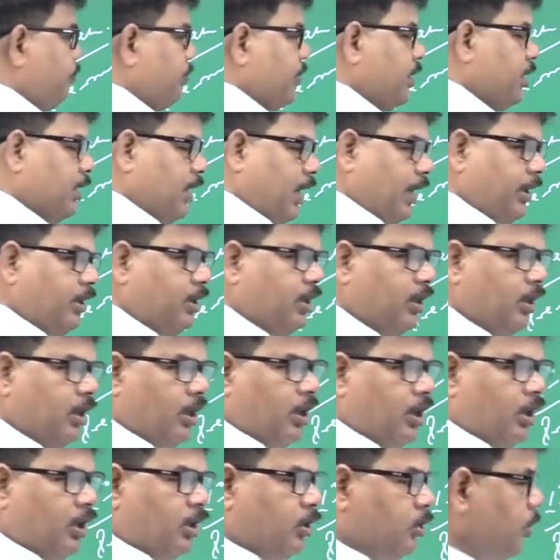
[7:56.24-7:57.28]
Right?
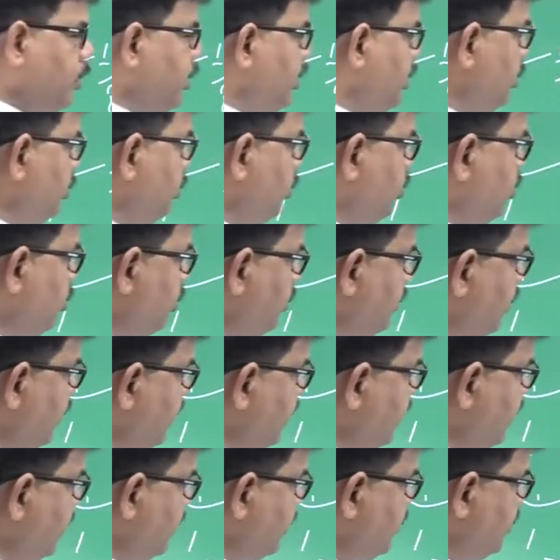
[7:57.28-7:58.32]
So due to
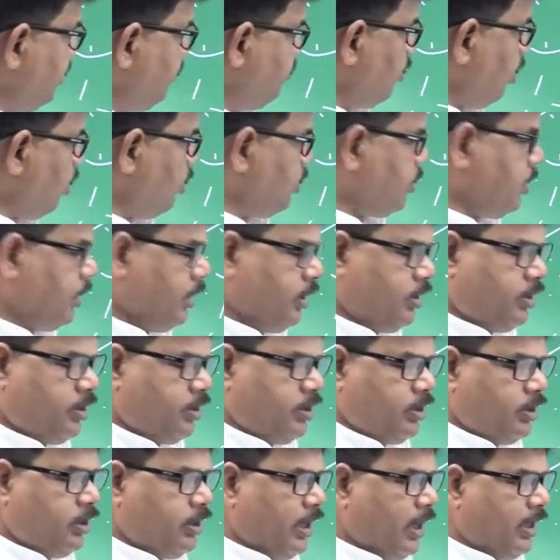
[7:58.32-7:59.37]
degassing process,
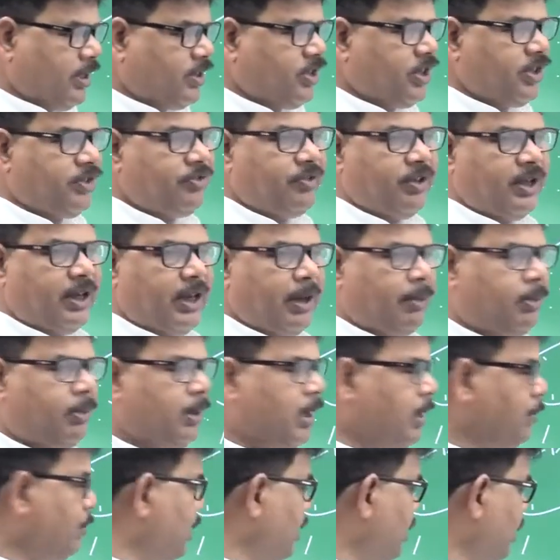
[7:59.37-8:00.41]
gases were
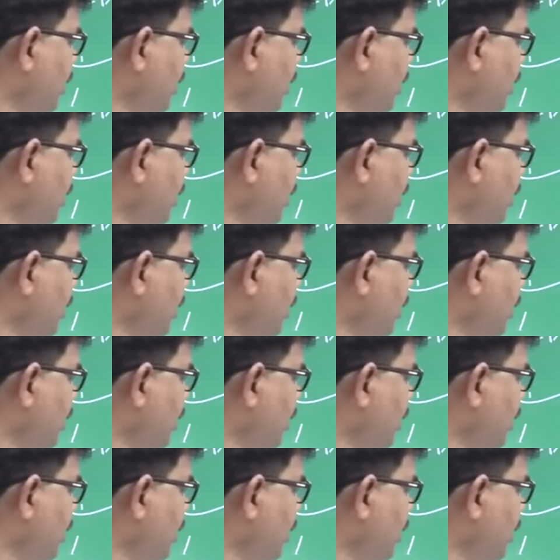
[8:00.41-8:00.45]
available.